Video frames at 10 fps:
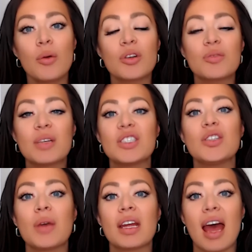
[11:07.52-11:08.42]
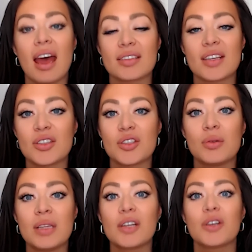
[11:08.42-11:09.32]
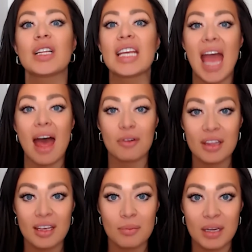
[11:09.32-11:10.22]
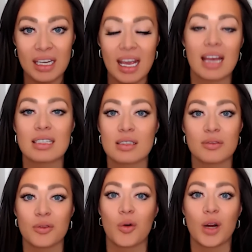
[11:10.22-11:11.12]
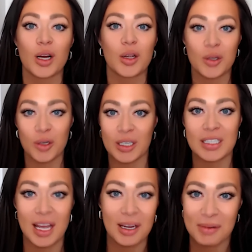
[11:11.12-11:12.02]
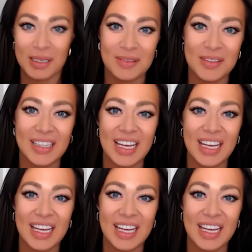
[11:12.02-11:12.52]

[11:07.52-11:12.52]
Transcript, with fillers: which means you get access to literally everything at PDS for your entire rest of your